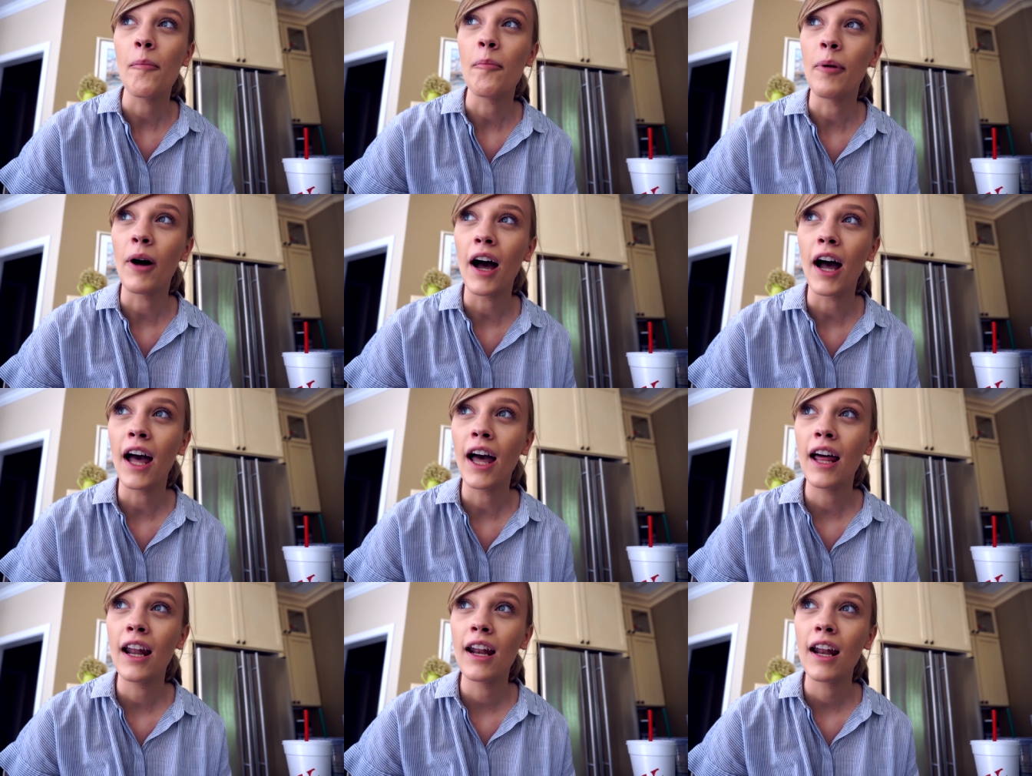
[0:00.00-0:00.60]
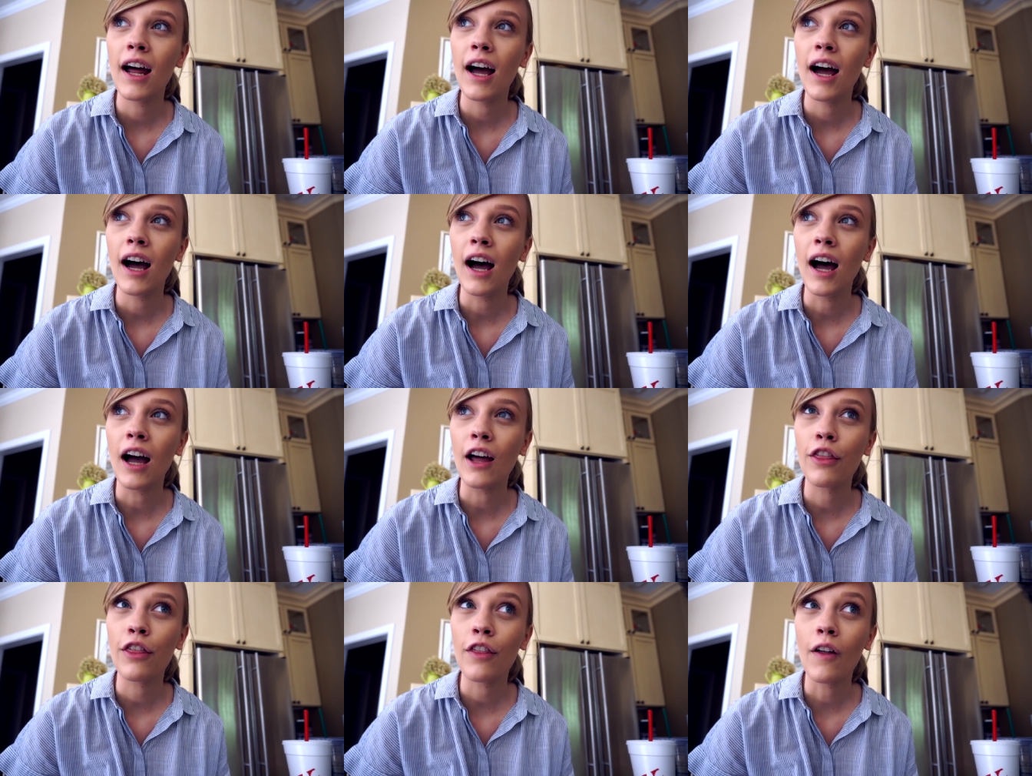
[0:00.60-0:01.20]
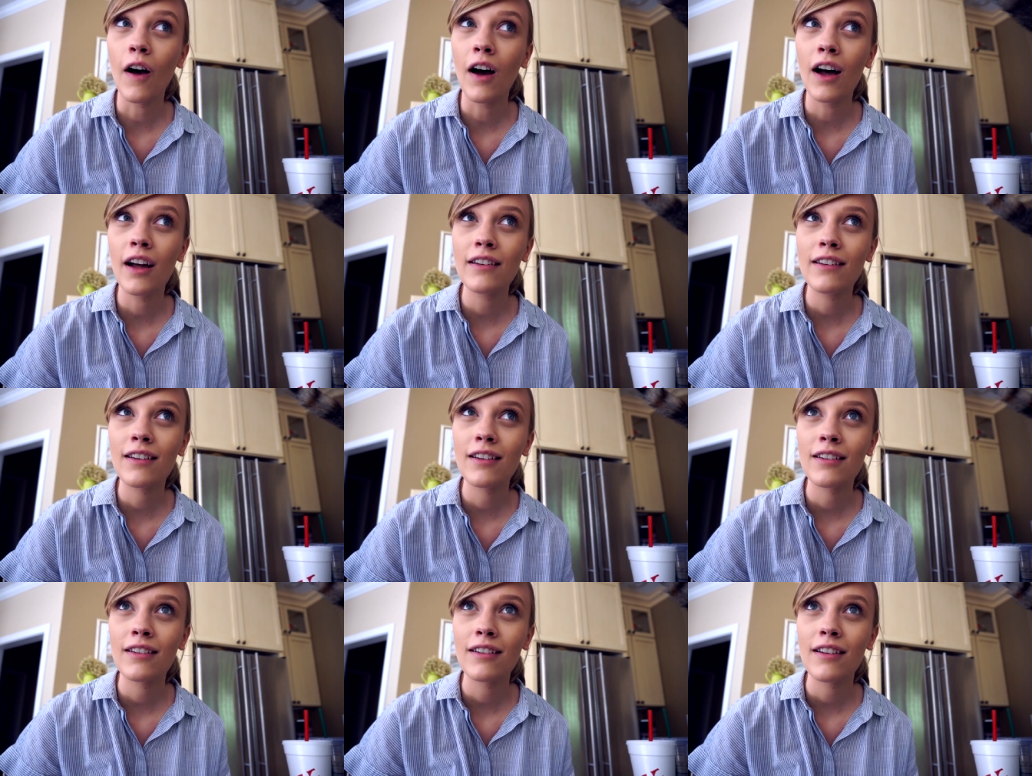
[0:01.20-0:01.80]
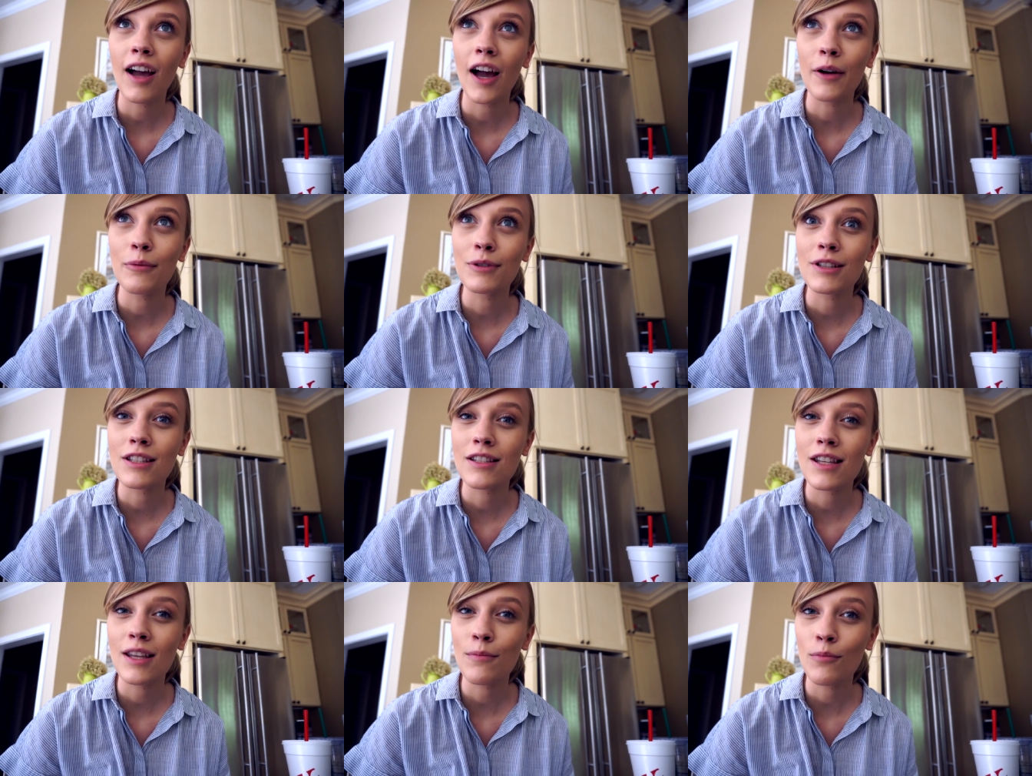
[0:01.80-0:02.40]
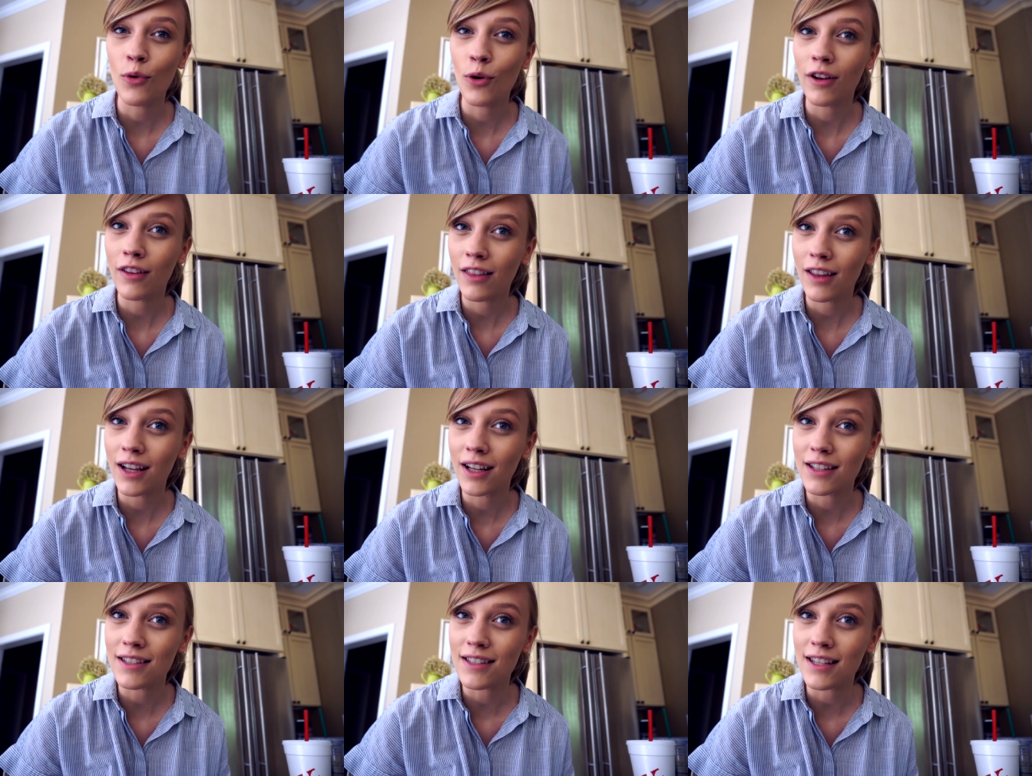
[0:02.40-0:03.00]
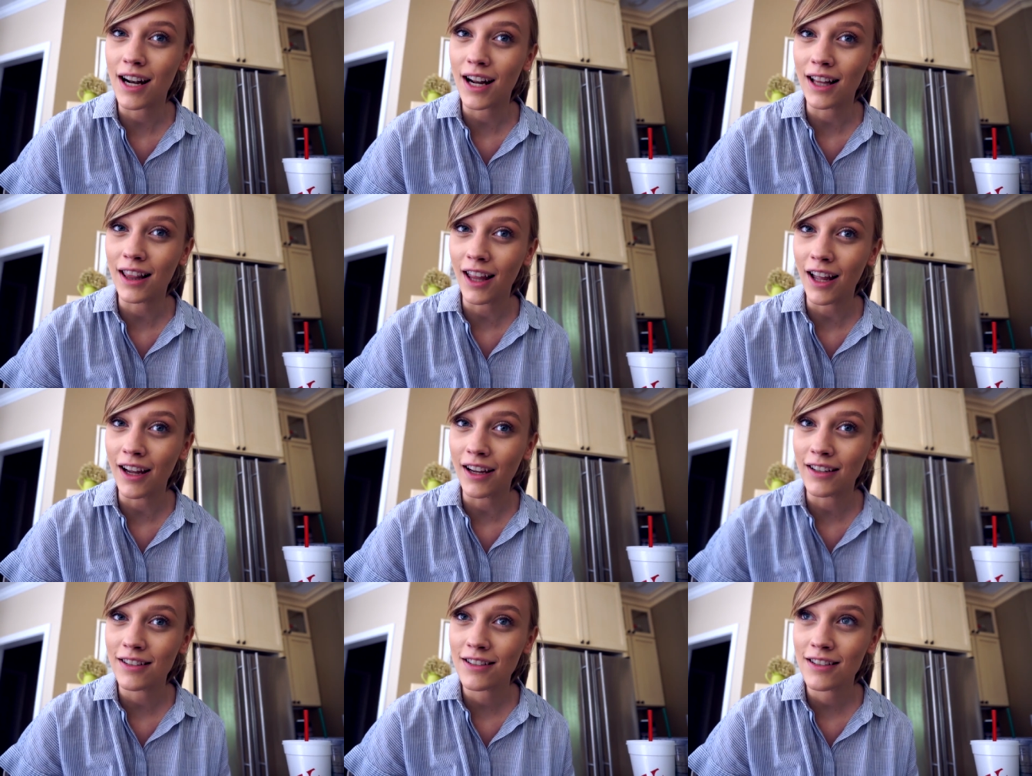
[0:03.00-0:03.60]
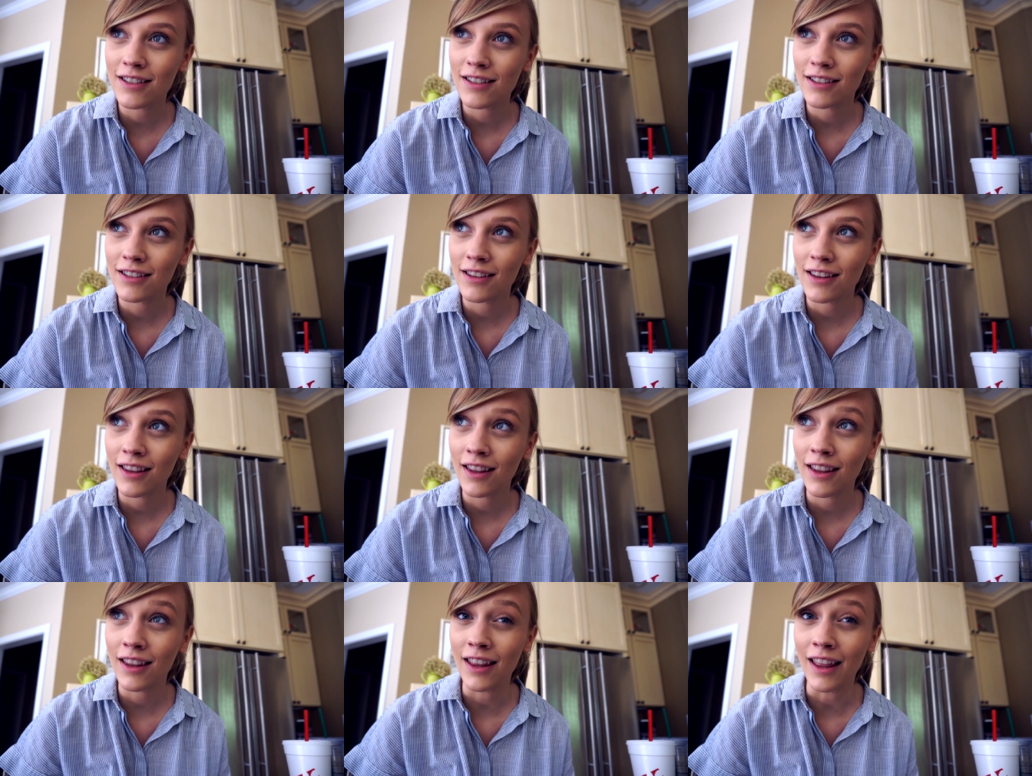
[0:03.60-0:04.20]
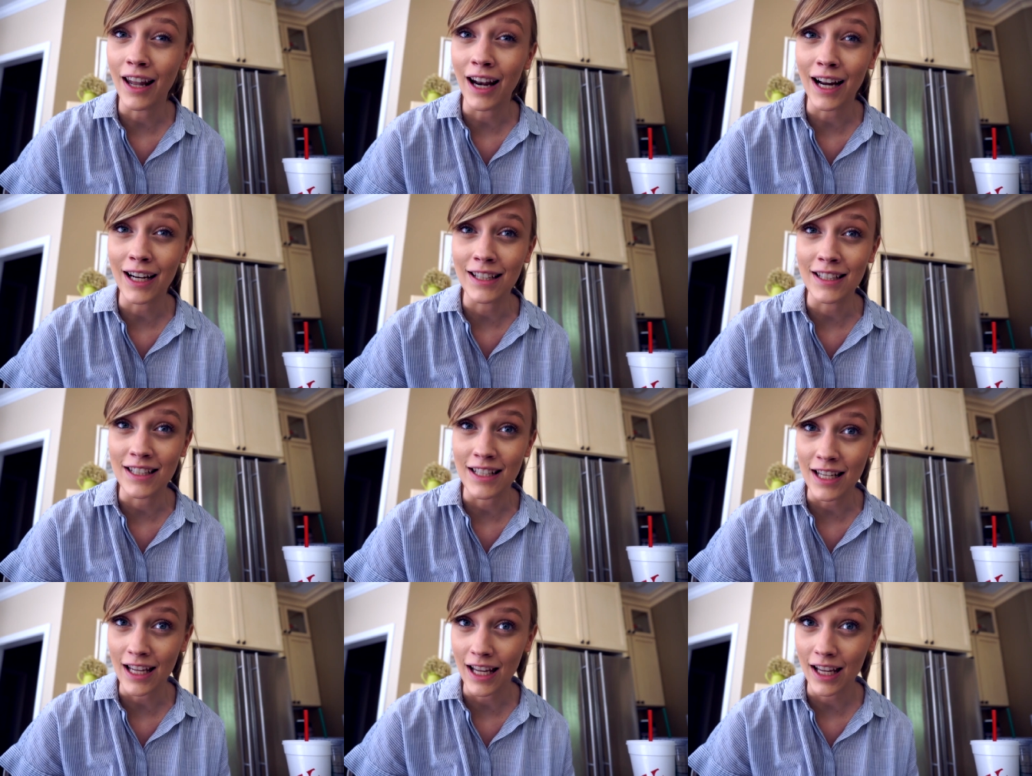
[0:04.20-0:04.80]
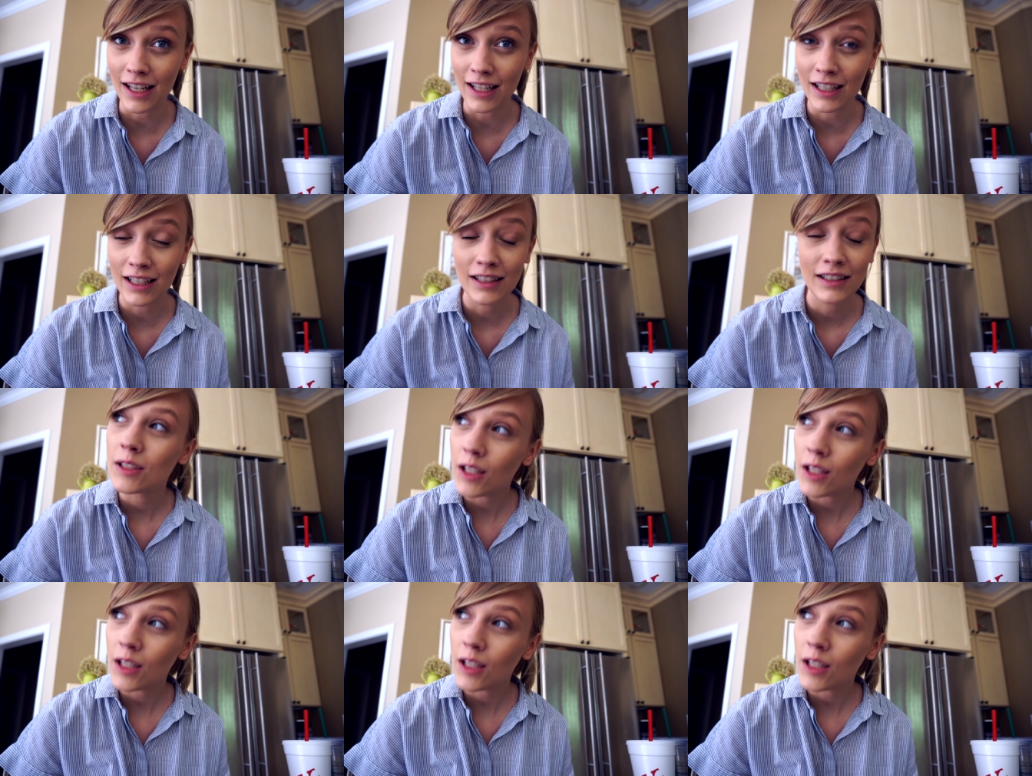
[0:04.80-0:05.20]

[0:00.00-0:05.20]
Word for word: but I thought I would see more things that I liked than I did.